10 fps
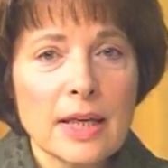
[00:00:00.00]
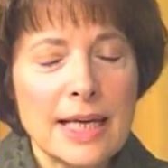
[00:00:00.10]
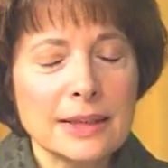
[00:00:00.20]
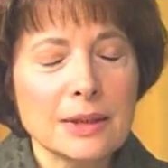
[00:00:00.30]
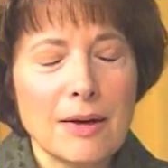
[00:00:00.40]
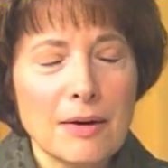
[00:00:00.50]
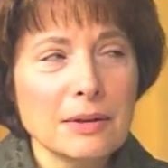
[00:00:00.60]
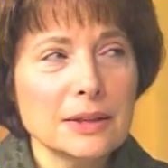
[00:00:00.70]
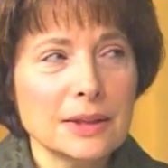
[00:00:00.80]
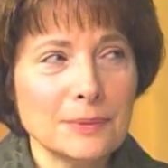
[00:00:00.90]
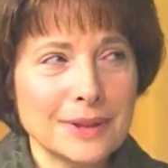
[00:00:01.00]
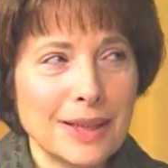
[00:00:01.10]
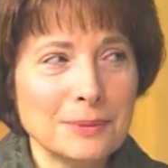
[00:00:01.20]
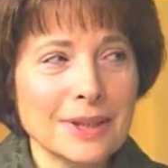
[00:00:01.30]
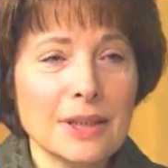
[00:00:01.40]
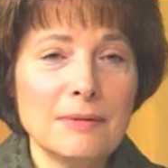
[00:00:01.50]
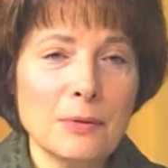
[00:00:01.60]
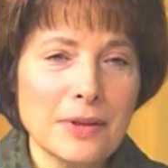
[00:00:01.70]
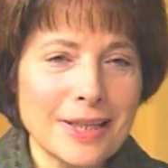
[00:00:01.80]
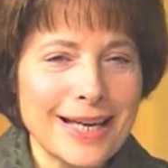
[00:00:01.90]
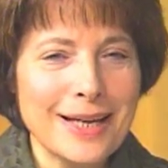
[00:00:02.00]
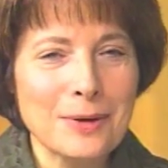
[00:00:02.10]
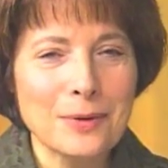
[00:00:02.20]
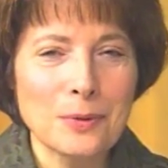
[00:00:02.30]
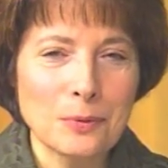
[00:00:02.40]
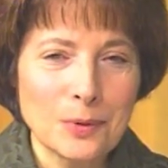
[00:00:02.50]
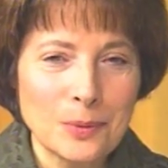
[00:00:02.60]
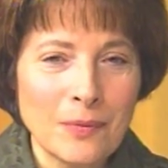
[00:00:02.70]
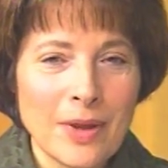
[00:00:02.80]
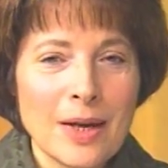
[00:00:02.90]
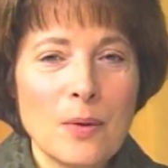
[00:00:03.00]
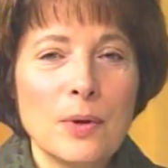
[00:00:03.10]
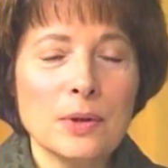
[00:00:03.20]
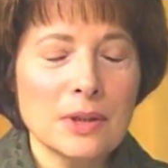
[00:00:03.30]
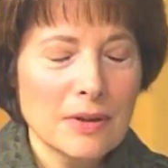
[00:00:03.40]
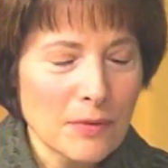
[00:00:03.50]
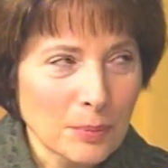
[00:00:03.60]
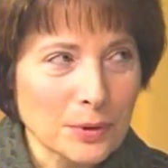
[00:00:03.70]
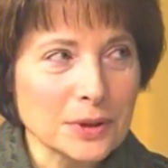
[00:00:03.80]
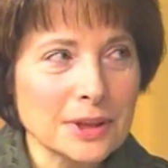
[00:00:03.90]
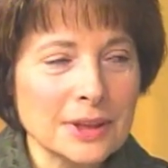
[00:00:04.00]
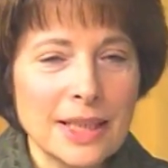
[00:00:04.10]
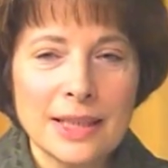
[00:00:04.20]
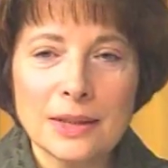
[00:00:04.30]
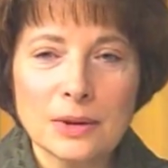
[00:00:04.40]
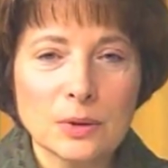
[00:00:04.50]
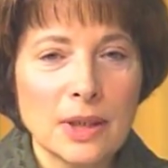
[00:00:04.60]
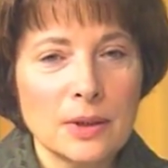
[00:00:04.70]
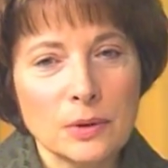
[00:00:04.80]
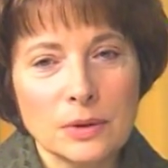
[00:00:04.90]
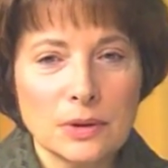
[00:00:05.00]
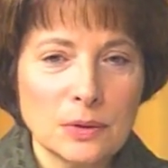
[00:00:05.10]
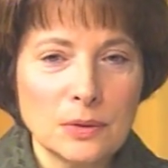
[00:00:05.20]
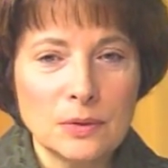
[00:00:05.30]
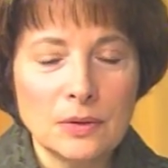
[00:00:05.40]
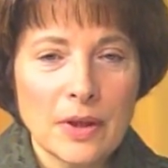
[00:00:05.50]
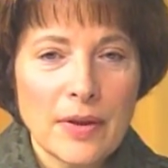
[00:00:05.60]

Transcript: And it's hard sometimes living with the anger in the room when you love the person and trying to